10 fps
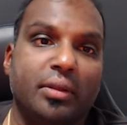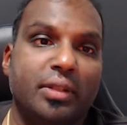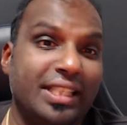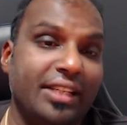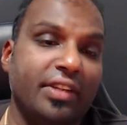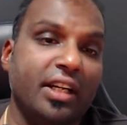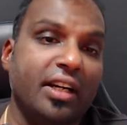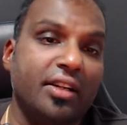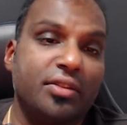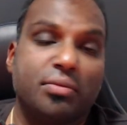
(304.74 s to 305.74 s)

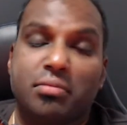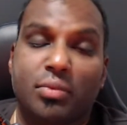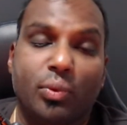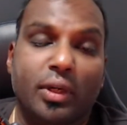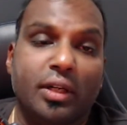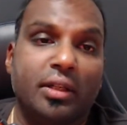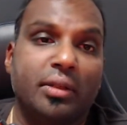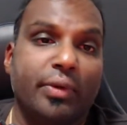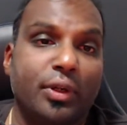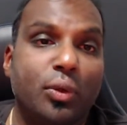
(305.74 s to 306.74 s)
DVRs were
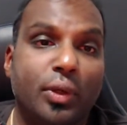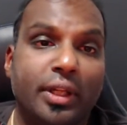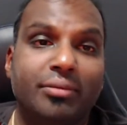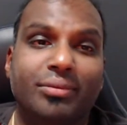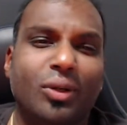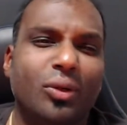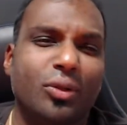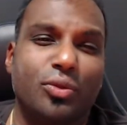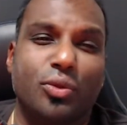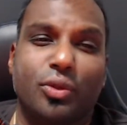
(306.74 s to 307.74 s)
recording, all
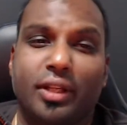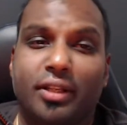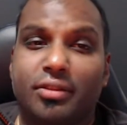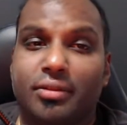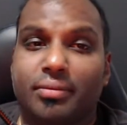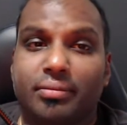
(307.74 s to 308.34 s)
those sort of things,